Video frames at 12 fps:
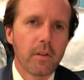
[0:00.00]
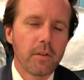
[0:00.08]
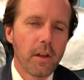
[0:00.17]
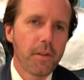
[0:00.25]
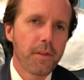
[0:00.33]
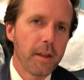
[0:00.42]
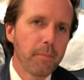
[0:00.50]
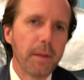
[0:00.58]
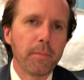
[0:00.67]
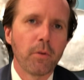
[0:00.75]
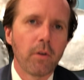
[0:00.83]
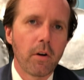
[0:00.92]
The other thing
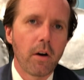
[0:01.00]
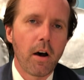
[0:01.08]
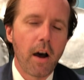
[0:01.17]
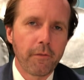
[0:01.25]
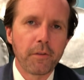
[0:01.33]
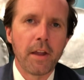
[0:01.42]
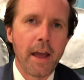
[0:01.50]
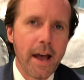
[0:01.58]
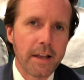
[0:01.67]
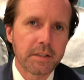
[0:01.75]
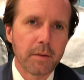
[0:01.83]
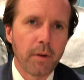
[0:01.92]
people often
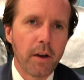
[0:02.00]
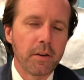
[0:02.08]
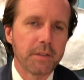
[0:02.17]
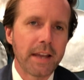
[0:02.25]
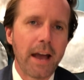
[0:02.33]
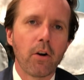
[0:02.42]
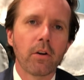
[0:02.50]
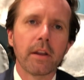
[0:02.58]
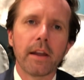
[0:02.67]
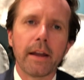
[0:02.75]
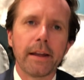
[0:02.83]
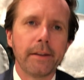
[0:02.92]
ask about is, how
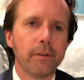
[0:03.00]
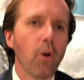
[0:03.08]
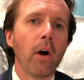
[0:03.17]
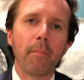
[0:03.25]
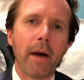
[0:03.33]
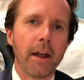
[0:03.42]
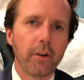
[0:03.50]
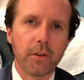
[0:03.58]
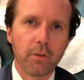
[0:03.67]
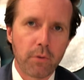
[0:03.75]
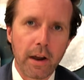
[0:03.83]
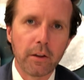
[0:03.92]
can I know I'm hiring
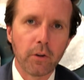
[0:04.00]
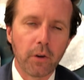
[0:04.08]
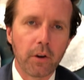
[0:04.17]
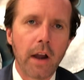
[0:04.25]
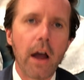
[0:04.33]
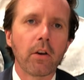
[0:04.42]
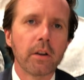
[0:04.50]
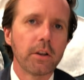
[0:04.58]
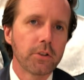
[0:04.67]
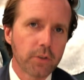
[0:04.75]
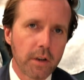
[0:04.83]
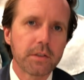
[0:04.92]
the right lawyer? How can I
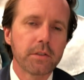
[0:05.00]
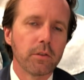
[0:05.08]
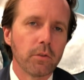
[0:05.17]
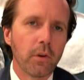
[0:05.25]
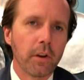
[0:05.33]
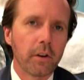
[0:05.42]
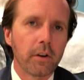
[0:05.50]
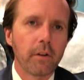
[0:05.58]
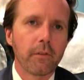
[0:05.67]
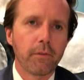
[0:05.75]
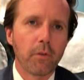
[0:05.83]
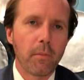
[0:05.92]
trust the lawyer
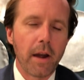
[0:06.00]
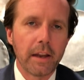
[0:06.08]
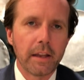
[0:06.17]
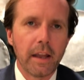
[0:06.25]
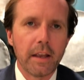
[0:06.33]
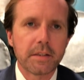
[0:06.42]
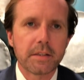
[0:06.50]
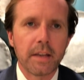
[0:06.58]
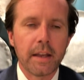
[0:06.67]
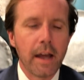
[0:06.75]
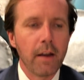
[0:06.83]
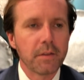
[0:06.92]
for my case?
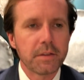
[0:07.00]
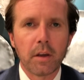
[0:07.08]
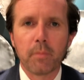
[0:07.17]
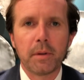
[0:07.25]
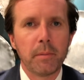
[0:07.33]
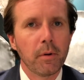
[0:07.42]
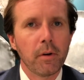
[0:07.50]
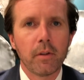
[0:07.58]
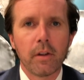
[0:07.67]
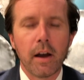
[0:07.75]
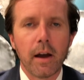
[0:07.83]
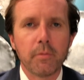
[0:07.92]
And I always tell
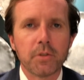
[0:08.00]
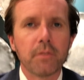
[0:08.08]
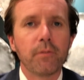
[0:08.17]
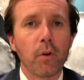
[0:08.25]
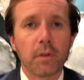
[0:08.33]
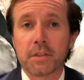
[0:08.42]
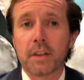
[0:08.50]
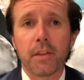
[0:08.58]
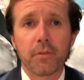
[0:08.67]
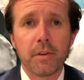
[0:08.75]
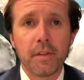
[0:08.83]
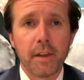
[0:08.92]
people you should focus on
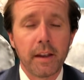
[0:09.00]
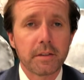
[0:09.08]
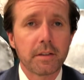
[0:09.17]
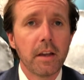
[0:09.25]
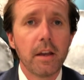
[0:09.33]
3 things.